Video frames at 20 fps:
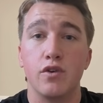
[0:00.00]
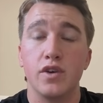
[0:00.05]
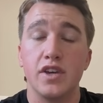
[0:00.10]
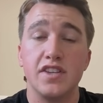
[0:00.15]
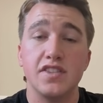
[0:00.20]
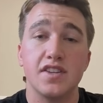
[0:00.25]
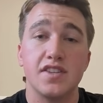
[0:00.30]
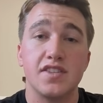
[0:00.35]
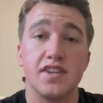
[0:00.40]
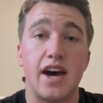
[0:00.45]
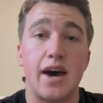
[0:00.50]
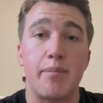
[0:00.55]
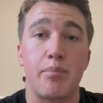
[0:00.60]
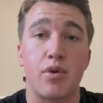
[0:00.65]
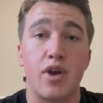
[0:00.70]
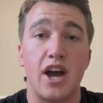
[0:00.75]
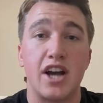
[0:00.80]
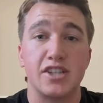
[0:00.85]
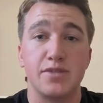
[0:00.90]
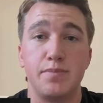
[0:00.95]
He's a top
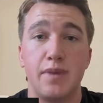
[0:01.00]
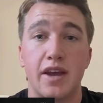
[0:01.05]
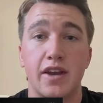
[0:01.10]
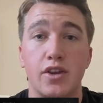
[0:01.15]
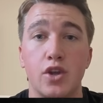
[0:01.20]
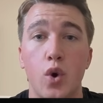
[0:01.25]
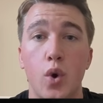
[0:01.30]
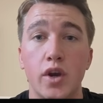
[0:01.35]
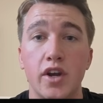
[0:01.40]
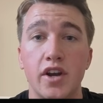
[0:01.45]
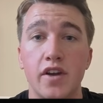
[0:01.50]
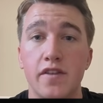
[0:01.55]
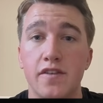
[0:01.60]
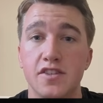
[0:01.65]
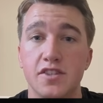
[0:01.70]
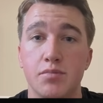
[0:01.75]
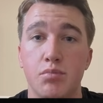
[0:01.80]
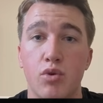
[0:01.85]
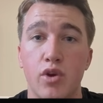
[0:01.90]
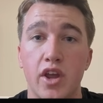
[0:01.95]
prospect going into the
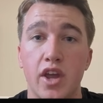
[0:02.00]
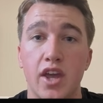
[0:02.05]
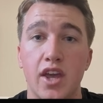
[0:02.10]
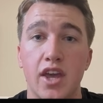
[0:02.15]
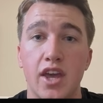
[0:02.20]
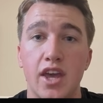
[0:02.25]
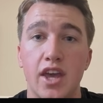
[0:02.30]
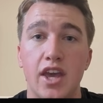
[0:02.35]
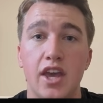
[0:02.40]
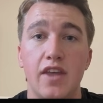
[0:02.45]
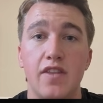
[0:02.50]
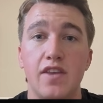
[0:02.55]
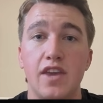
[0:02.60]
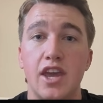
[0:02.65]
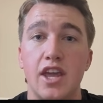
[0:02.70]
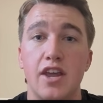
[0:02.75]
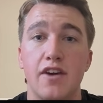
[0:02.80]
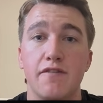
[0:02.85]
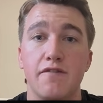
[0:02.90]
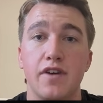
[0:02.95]
spring in the
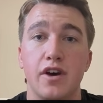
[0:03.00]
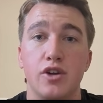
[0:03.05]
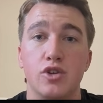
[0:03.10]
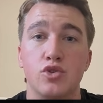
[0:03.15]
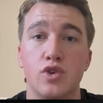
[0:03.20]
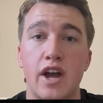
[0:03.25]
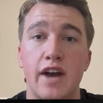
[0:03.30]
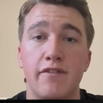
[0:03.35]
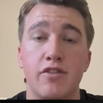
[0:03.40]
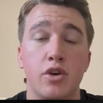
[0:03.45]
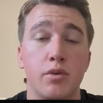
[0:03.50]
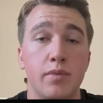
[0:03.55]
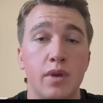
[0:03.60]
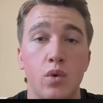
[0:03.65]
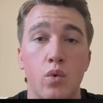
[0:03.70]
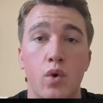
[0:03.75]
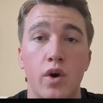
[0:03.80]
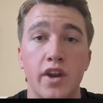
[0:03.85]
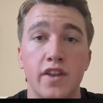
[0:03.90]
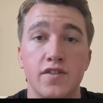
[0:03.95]
NFL draft. He'll be
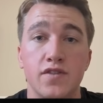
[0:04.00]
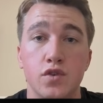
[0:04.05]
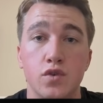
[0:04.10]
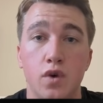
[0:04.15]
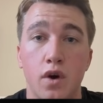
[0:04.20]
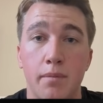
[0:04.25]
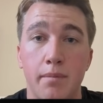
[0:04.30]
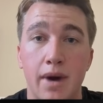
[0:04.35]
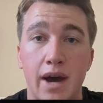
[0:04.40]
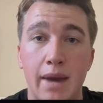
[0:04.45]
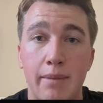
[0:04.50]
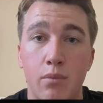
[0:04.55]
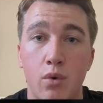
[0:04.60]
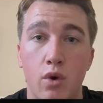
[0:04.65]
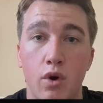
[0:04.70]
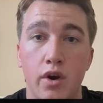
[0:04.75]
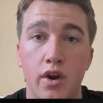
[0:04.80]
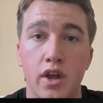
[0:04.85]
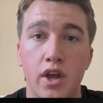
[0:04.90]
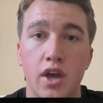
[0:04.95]
1 and 2 on my
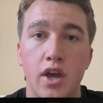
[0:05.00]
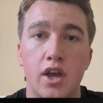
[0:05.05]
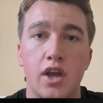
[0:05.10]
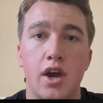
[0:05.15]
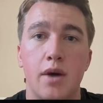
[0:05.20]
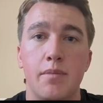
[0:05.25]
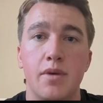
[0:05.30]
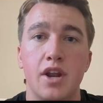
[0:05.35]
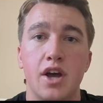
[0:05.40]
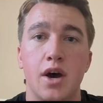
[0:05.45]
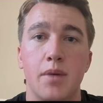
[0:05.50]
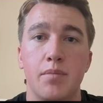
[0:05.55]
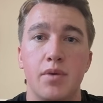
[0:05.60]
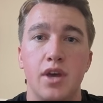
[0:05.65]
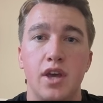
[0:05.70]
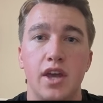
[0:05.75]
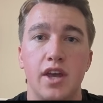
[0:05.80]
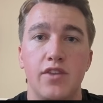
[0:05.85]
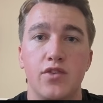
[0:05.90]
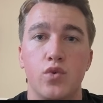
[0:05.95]
board coming up
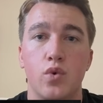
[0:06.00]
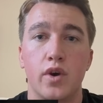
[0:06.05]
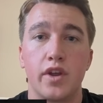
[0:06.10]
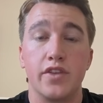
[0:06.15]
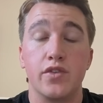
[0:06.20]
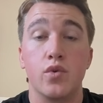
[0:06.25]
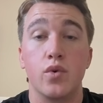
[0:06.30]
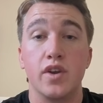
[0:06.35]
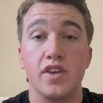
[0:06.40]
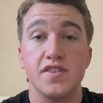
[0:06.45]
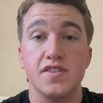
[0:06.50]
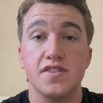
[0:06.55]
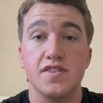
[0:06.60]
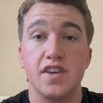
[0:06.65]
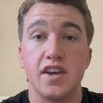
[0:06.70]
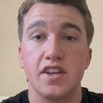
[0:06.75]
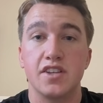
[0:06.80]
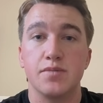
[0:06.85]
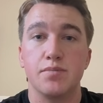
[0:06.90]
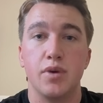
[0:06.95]
in
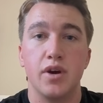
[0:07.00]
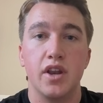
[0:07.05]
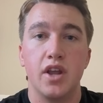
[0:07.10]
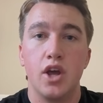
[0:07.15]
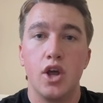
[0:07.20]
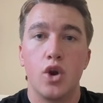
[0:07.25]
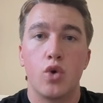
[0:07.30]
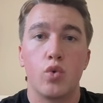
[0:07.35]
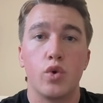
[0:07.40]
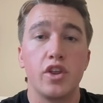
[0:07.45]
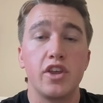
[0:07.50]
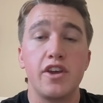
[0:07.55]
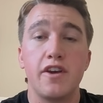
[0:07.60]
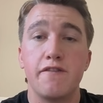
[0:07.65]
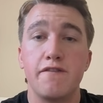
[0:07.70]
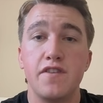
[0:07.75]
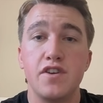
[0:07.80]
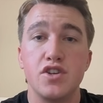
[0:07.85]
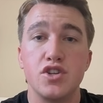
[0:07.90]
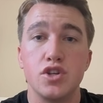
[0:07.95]
2026. But really
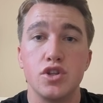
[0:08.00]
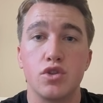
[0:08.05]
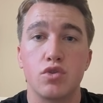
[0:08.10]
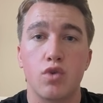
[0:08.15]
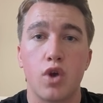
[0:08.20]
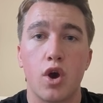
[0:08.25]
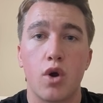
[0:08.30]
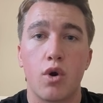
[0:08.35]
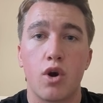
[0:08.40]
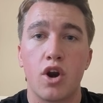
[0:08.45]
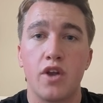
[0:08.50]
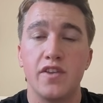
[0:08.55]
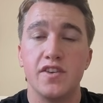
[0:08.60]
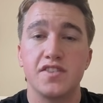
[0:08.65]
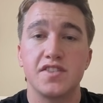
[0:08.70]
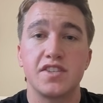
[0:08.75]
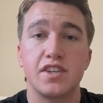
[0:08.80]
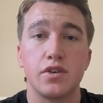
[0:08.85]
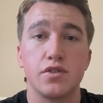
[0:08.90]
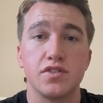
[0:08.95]
efficient thrower. The
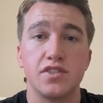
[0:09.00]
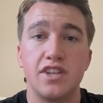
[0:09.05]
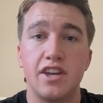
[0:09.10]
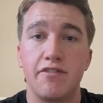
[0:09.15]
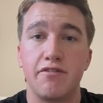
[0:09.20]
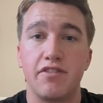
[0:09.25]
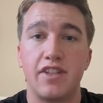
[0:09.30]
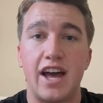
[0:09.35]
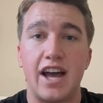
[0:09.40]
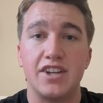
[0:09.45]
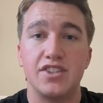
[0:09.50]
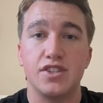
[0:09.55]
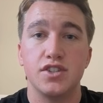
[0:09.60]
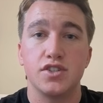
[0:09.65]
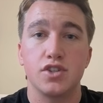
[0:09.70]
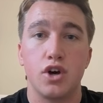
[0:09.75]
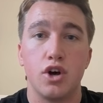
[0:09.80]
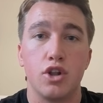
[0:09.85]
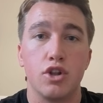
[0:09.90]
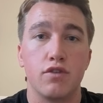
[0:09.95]
skill set flashes
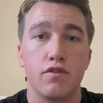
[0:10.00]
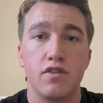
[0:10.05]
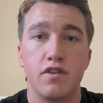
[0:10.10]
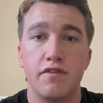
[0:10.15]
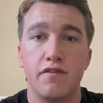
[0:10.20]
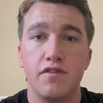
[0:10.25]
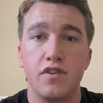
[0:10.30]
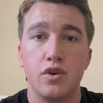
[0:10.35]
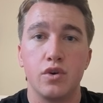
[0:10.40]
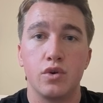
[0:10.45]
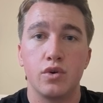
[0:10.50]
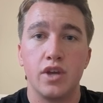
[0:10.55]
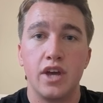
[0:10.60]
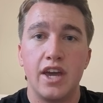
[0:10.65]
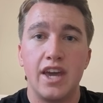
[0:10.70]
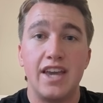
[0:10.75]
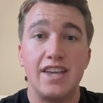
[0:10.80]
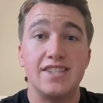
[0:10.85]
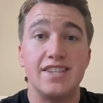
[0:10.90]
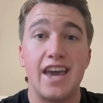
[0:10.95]
all over the field.
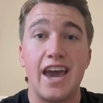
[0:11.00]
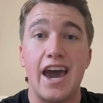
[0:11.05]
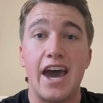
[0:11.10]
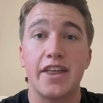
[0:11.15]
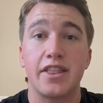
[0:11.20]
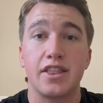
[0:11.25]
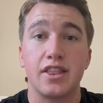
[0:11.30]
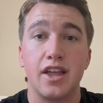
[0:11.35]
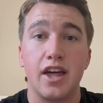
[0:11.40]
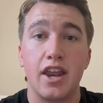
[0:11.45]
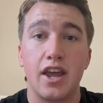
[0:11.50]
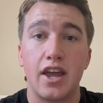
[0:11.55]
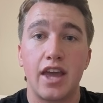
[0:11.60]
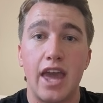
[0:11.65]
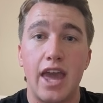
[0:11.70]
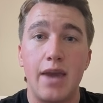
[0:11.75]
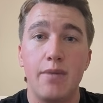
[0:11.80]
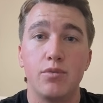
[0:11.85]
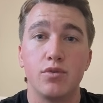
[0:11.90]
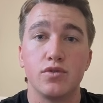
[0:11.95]
He's athletic,
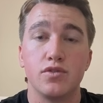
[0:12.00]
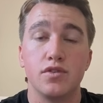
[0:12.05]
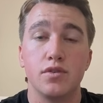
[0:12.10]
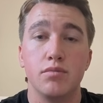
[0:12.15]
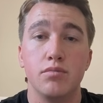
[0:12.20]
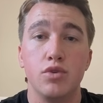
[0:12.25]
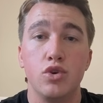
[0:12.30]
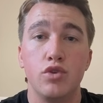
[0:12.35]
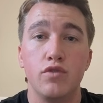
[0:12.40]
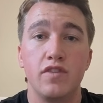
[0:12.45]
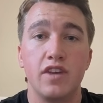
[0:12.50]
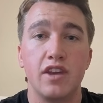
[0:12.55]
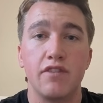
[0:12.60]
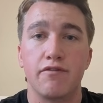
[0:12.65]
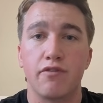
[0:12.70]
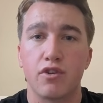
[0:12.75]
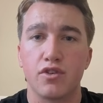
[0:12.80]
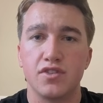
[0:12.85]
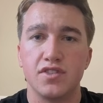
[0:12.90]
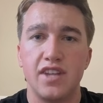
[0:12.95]
able to move, get
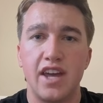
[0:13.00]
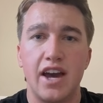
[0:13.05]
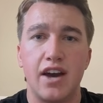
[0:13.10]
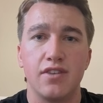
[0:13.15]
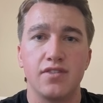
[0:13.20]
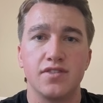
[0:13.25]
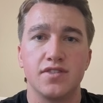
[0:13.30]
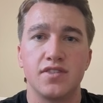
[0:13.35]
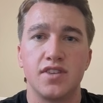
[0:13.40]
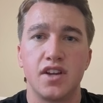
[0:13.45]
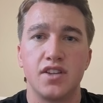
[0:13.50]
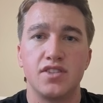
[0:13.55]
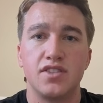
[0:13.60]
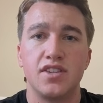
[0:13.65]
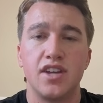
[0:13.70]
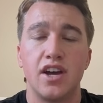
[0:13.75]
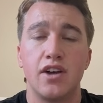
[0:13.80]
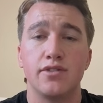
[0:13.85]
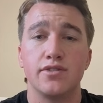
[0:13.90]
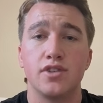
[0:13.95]
first downs,
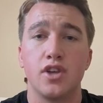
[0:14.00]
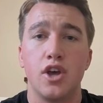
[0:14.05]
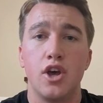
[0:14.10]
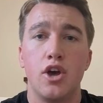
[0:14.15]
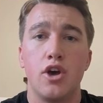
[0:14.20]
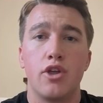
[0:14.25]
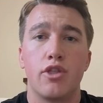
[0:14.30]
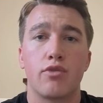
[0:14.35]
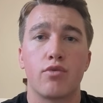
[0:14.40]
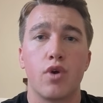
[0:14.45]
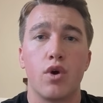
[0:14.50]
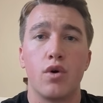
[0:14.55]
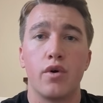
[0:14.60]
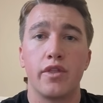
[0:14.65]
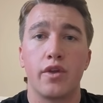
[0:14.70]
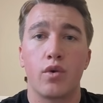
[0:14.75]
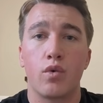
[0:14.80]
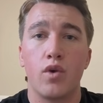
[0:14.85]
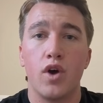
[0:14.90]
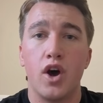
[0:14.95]
touchdowns, throw on
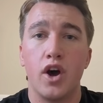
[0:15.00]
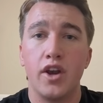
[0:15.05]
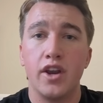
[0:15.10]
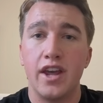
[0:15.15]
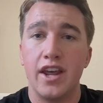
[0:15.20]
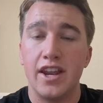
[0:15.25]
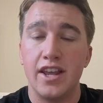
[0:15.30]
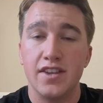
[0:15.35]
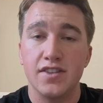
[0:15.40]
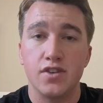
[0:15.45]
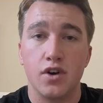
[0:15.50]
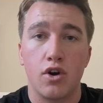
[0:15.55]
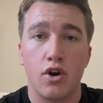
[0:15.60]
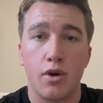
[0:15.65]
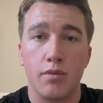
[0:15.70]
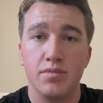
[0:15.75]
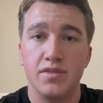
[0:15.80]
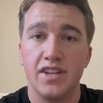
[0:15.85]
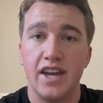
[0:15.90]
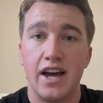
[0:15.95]
the run, and his
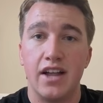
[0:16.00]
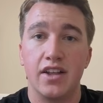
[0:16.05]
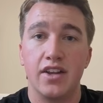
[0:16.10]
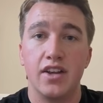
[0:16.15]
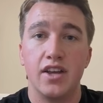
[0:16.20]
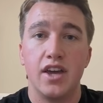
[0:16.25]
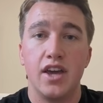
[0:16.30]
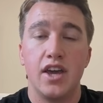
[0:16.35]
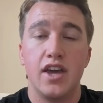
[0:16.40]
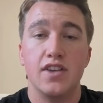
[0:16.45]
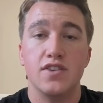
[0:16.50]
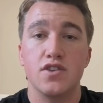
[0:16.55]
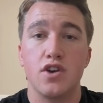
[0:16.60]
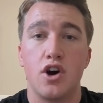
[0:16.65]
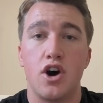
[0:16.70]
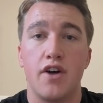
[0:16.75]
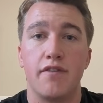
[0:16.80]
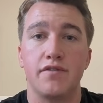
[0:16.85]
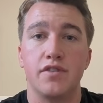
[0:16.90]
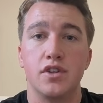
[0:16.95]
arm talent is
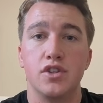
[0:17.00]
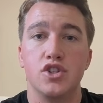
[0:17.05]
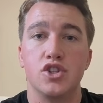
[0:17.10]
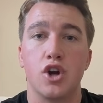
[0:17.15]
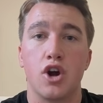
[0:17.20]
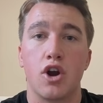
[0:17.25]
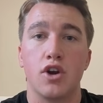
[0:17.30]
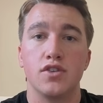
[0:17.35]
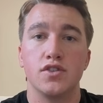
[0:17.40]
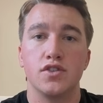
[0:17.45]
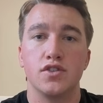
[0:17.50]
off the charts.